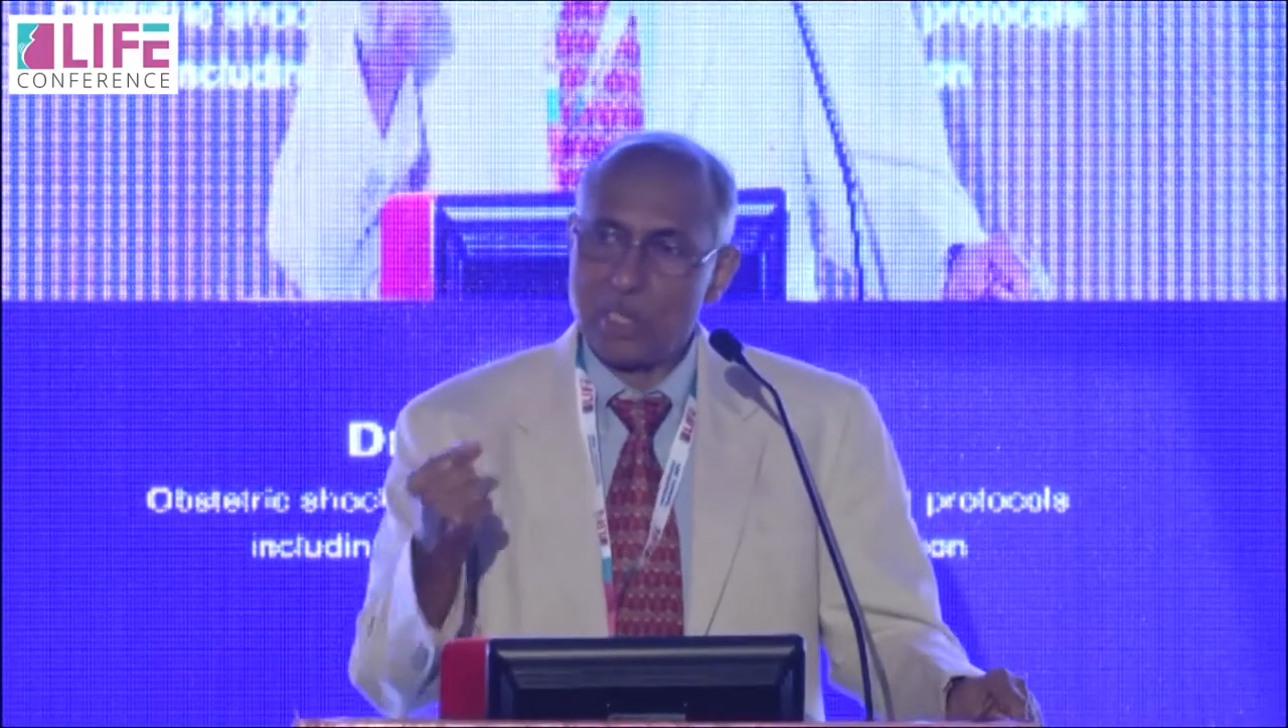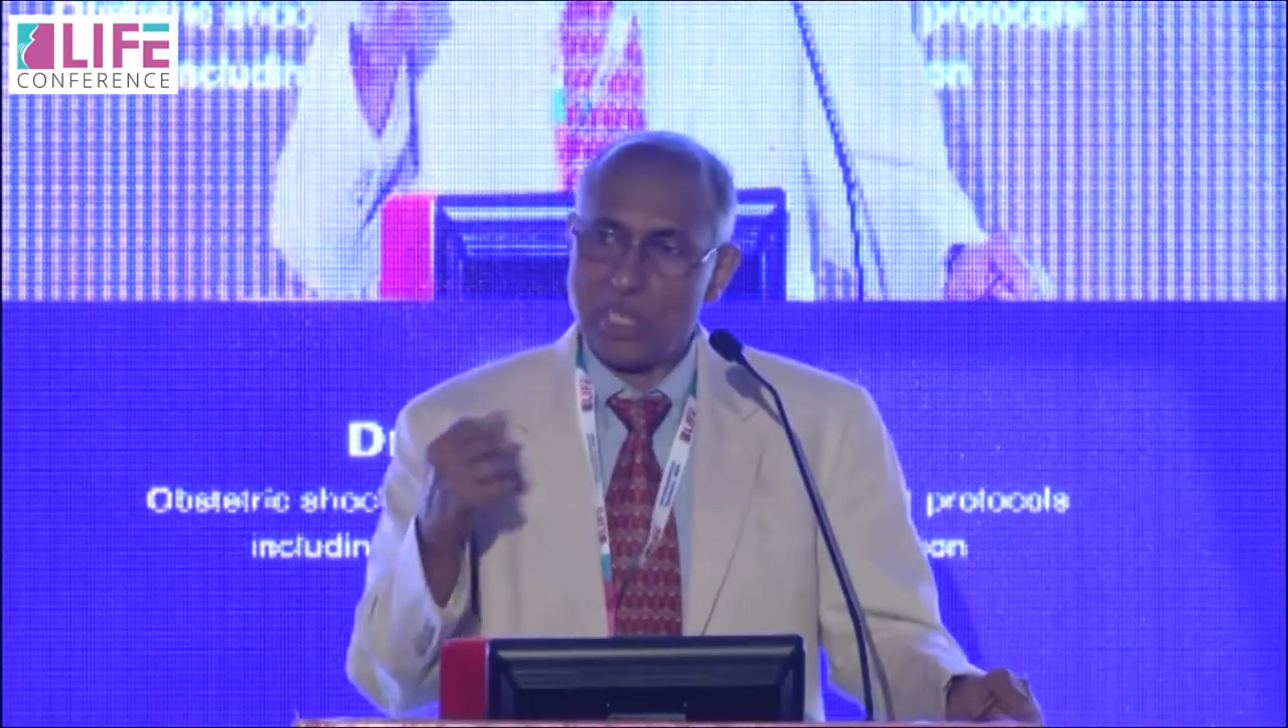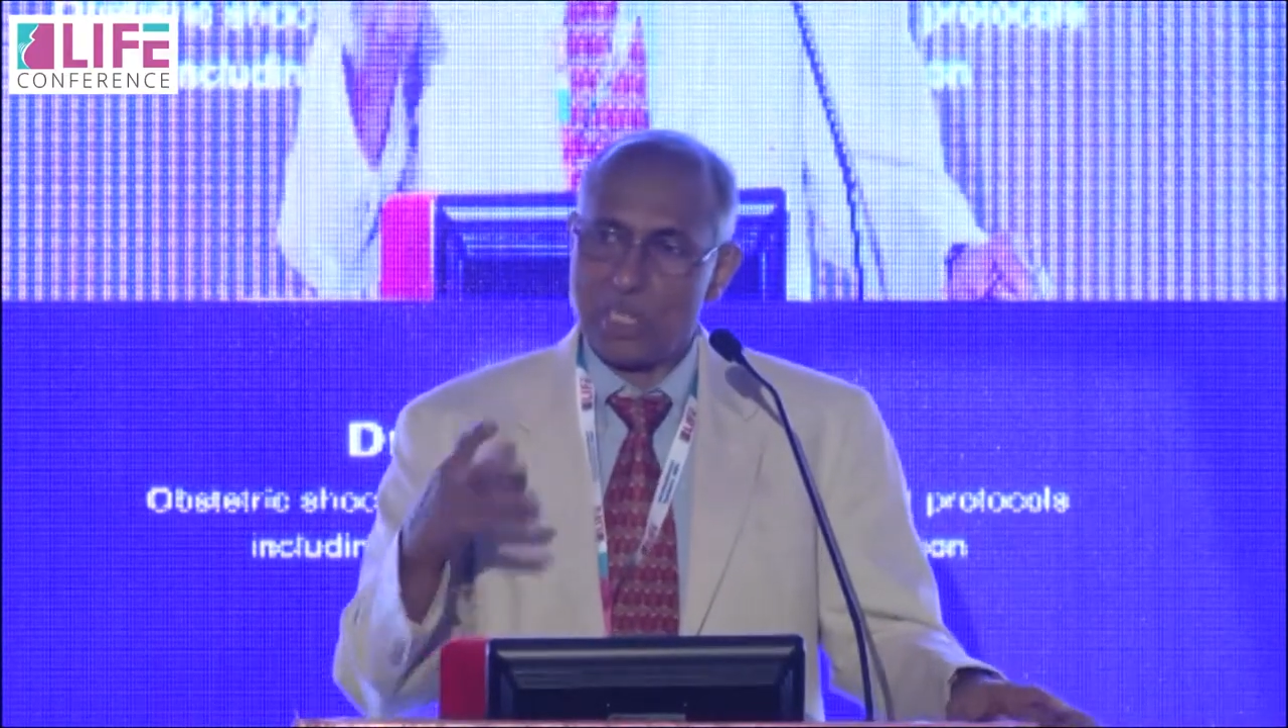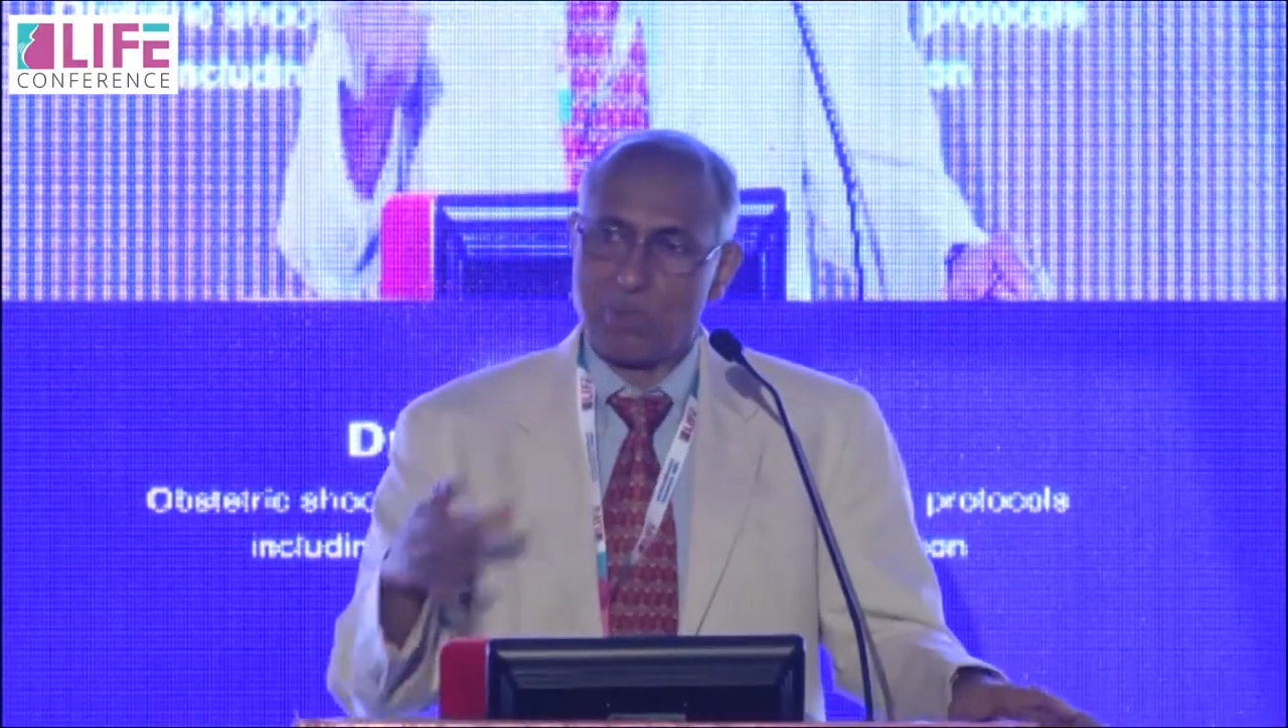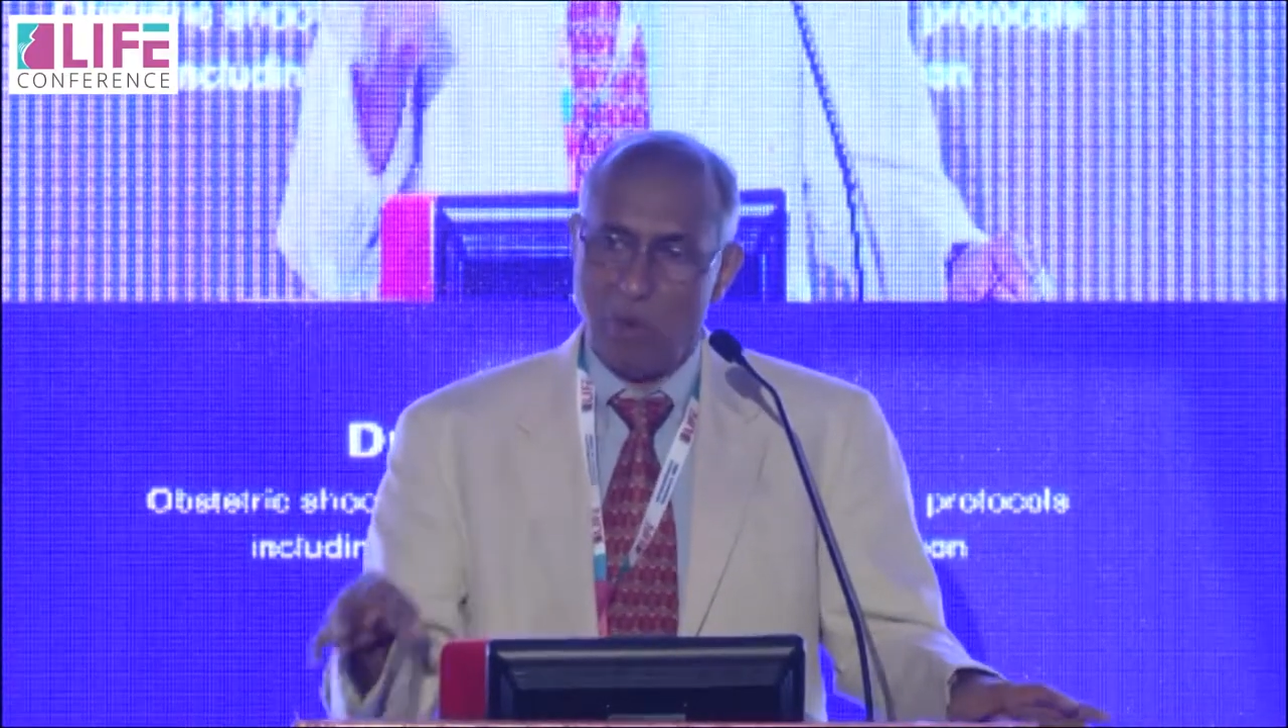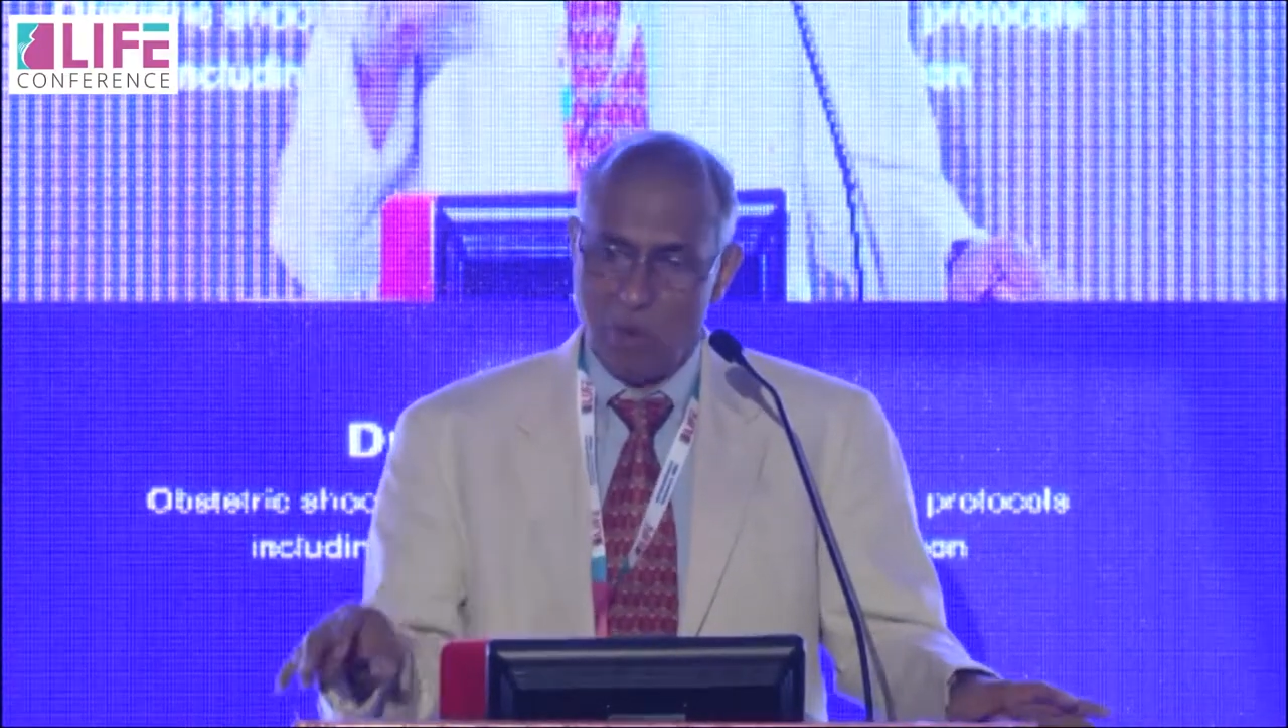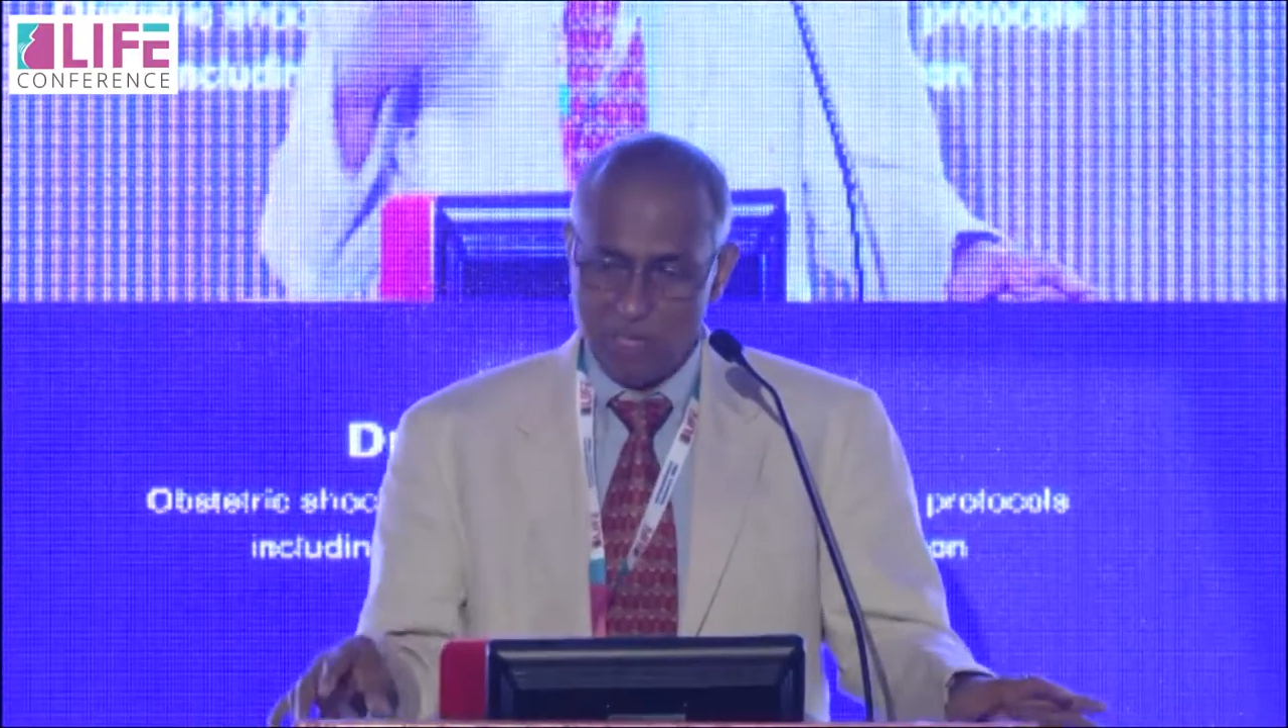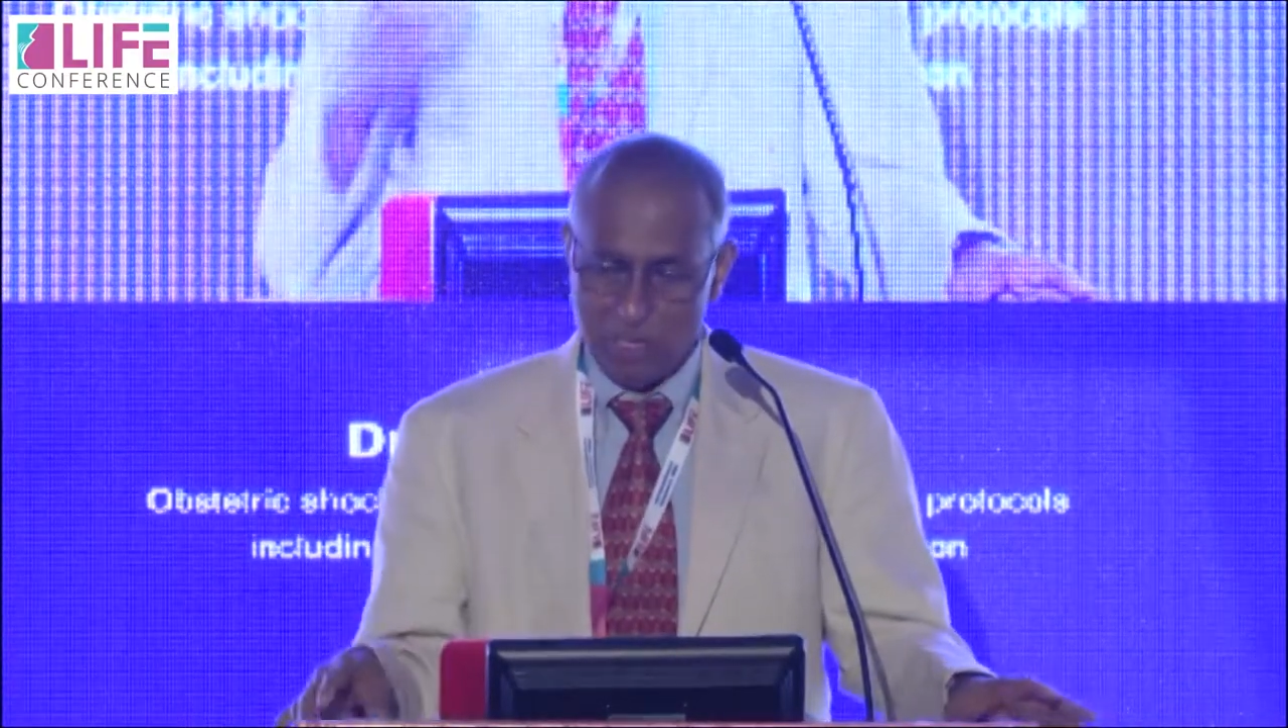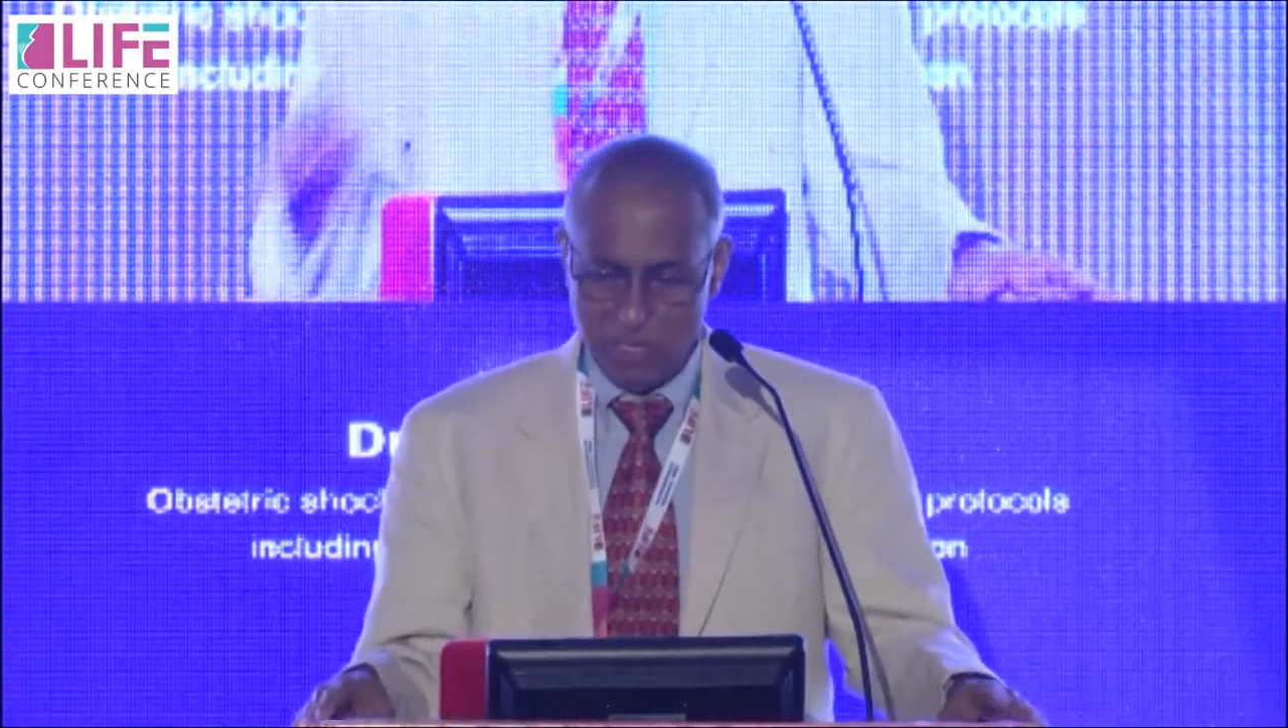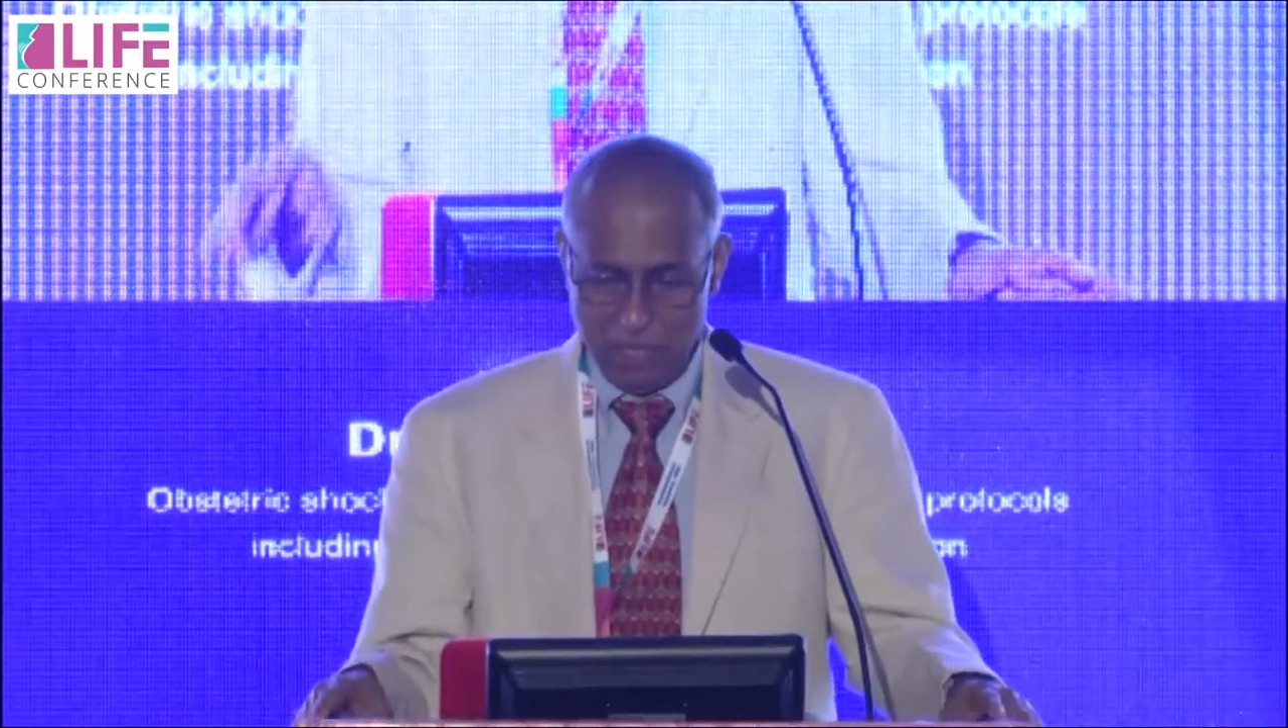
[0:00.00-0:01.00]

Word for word: response?